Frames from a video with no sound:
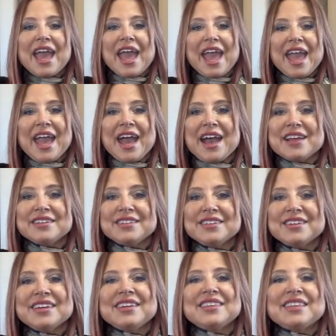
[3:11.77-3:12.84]
and
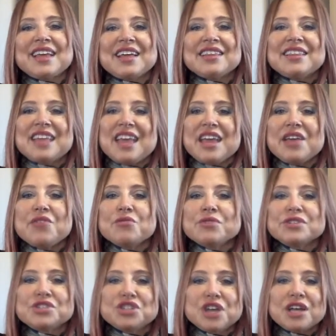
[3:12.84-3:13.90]
that they
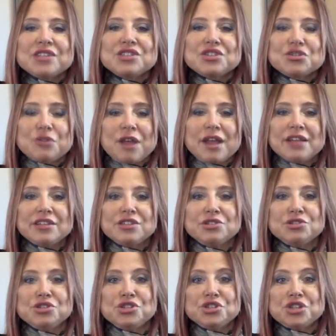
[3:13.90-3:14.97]
were just trying to
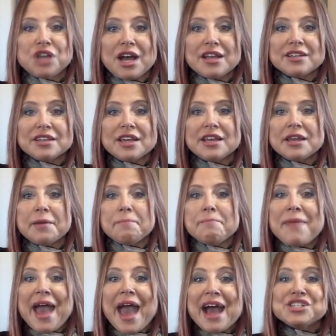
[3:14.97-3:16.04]
shut an
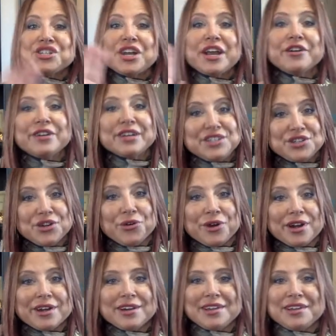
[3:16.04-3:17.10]
imaginary
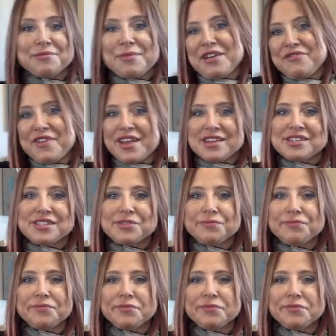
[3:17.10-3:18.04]
door in my face.